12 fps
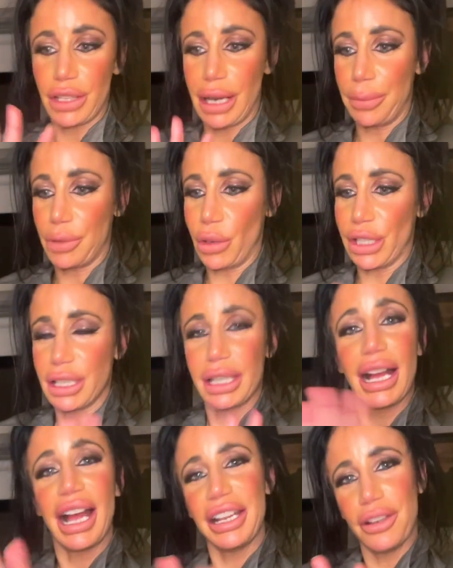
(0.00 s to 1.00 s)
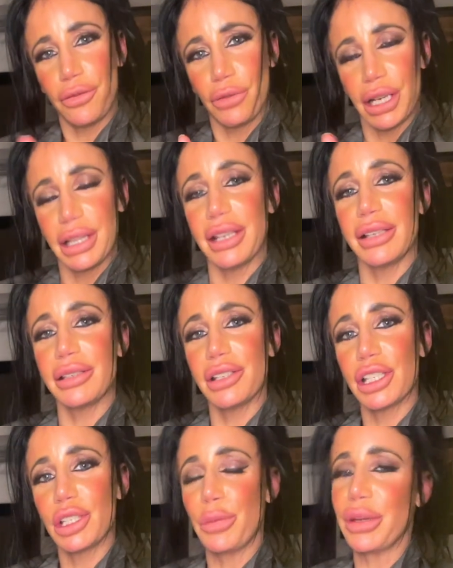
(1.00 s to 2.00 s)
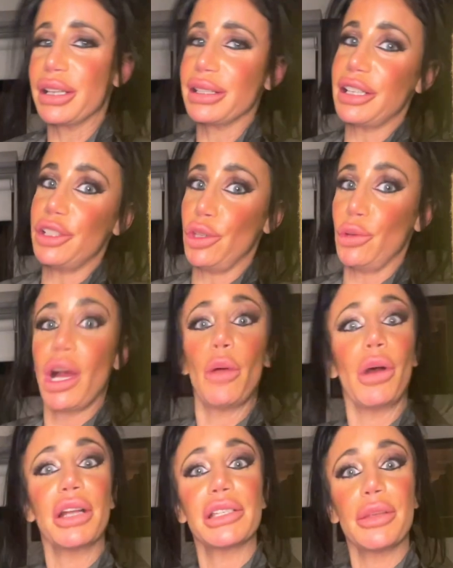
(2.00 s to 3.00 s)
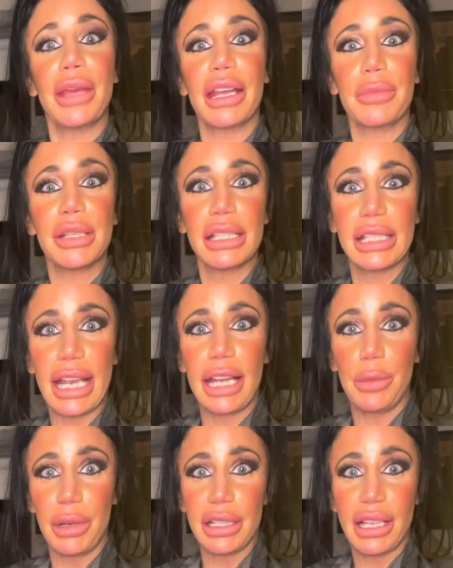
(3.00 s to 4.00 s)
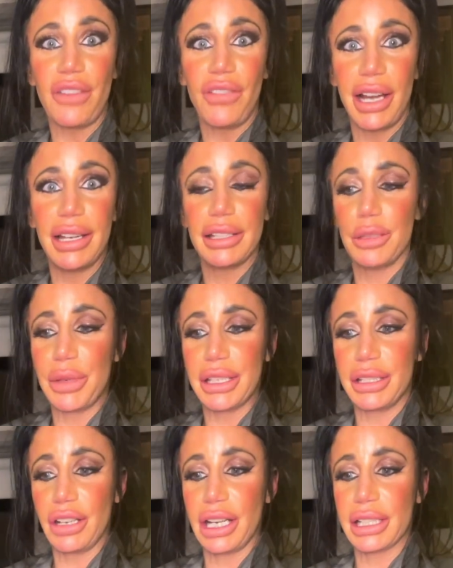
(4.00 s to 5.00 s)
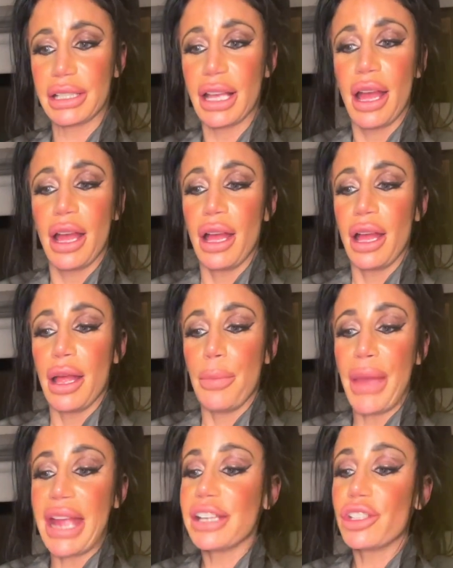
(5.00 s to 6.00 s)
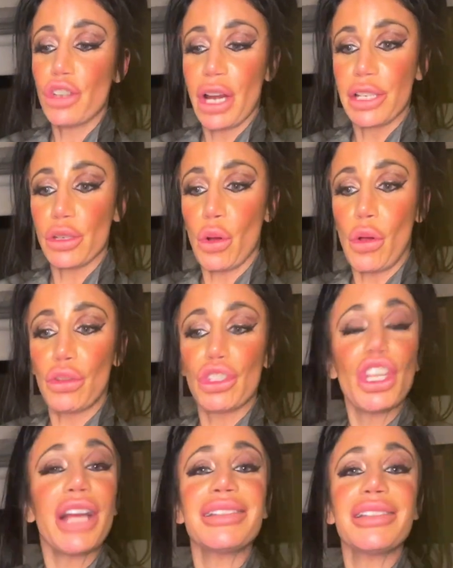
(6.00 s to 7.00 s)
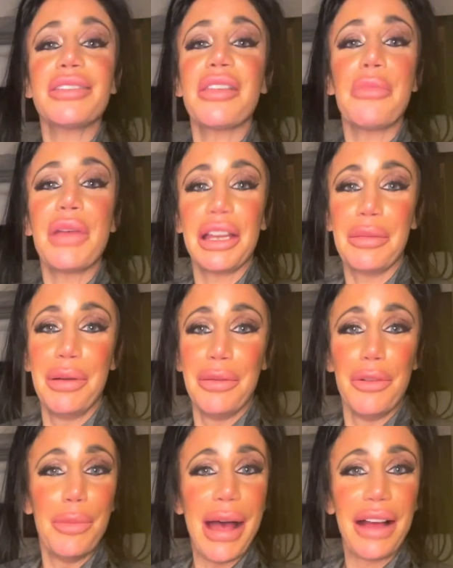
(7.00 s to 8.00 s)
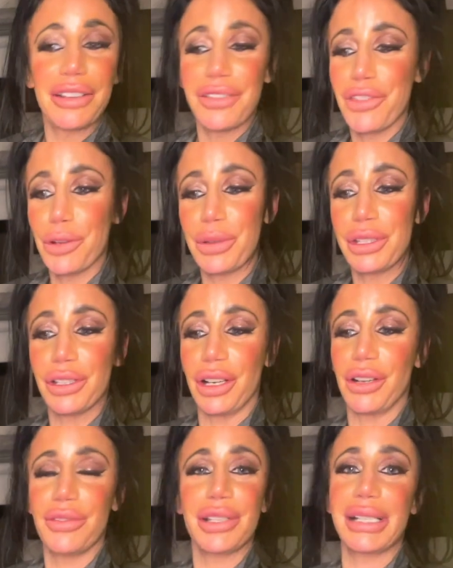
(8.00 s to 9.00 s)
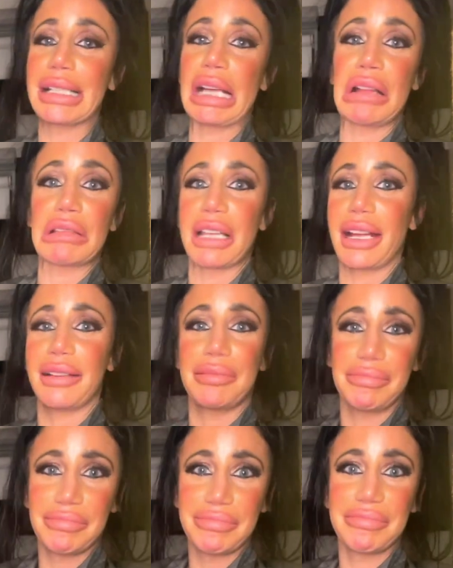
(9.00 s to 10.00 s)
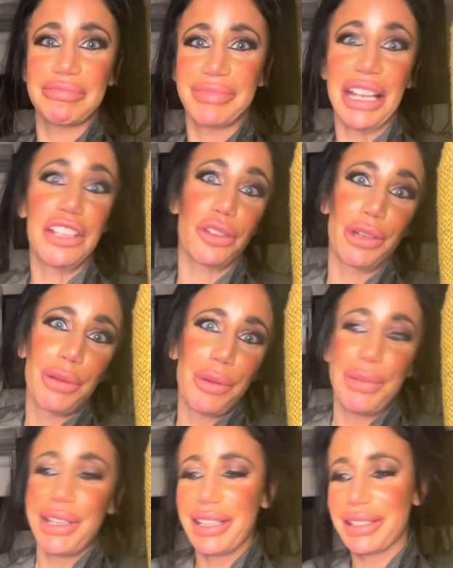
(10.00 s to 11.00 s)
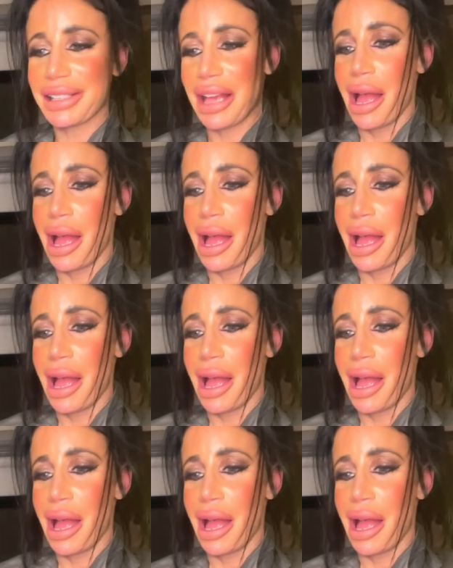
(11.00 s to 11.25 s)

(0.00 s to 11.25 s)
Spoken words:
And I'm going to kind of read this just because I do not want to make a mistake, because I find it to be serious. Banks tried to hold just the minimum amount of the reserves. It sounds like history repeats.